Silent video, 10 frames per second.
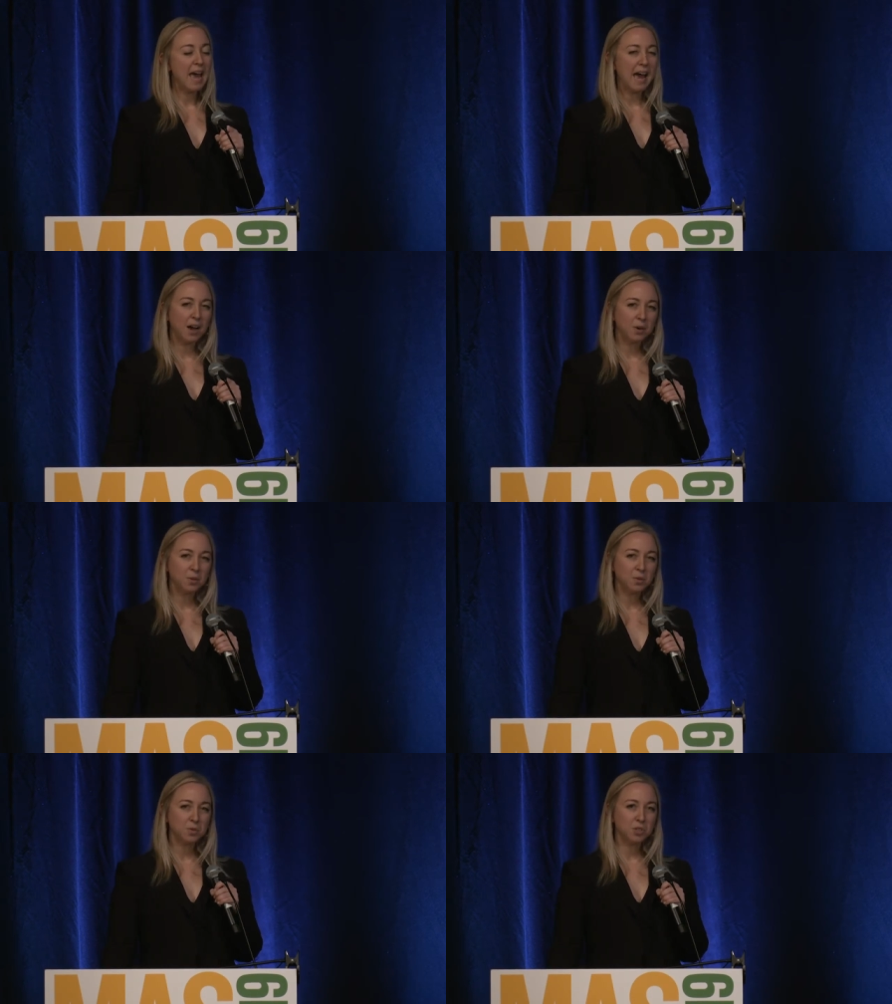
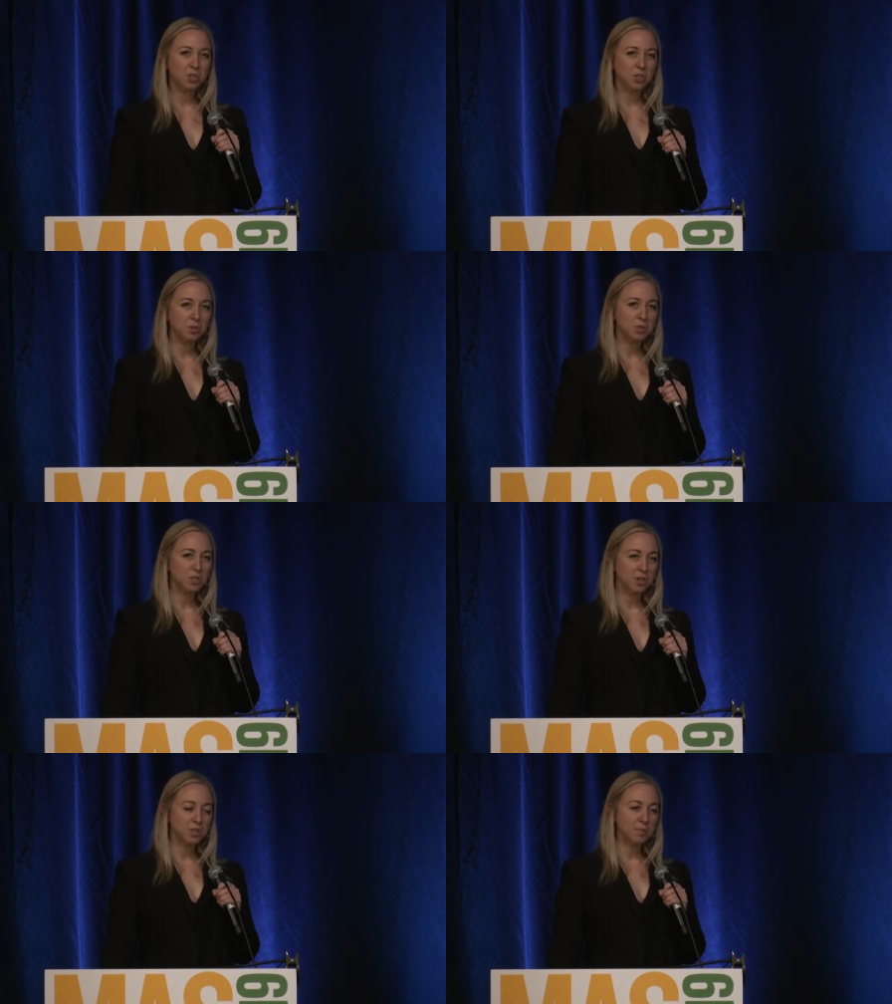How do you
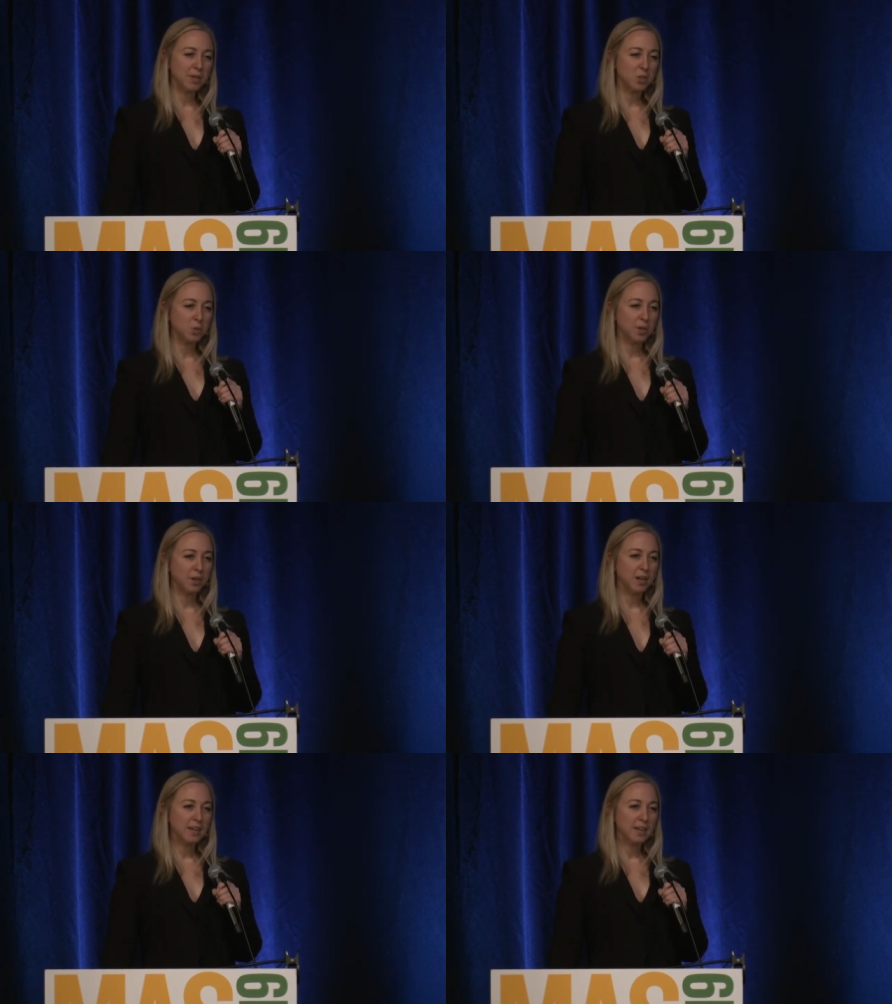start to make sure